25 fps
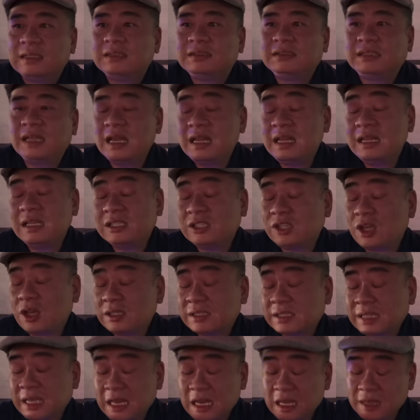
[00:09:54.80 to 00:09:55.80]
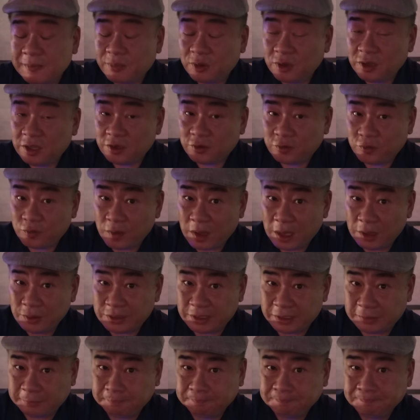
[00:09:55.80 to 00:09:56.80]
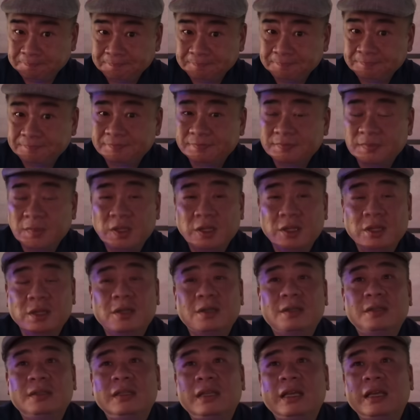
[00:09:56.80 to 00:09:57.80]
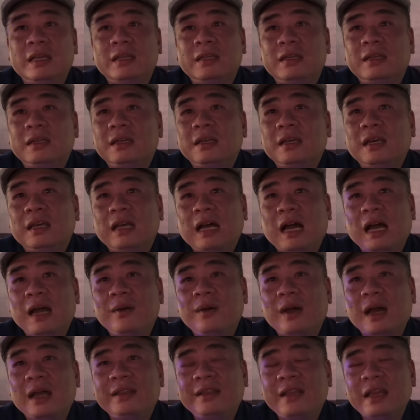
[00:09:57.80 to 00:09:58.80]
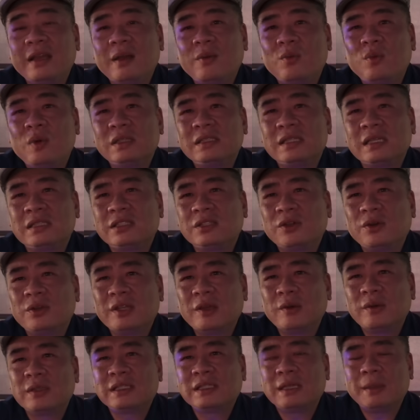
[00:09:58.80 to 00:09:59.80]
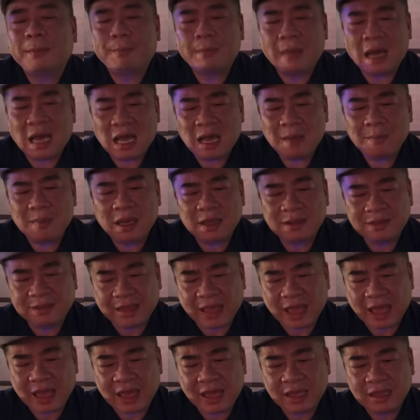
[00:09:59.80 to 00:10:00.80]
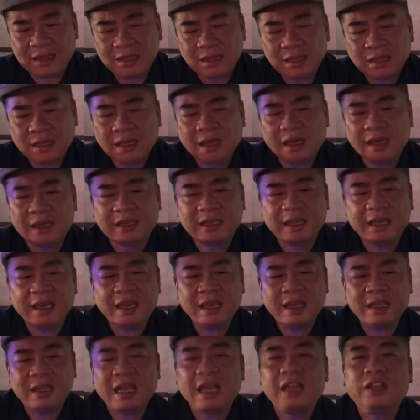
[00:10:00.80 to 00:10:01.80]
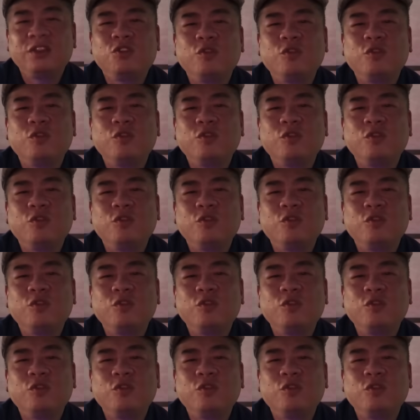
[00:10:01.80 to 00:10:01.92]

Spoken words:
Then it starts getting pretty crowded, you know, like I think once I saw there was a mom, a dad, a kid, and